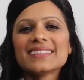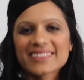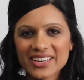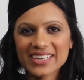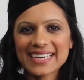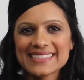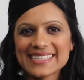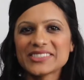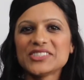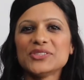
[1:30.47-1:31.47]
It's a good
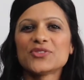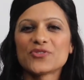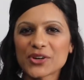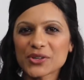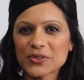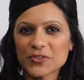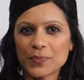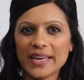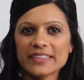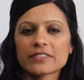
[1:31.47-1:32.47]
idea to use vertical
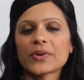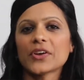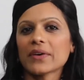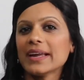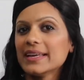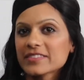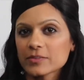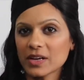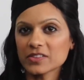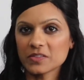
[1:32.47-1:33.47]
space when you're in a
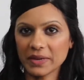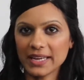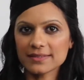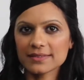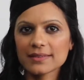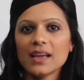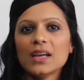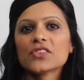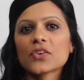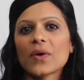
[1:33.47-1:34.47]
small space.
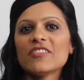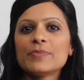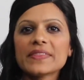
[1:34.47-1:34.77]
So I've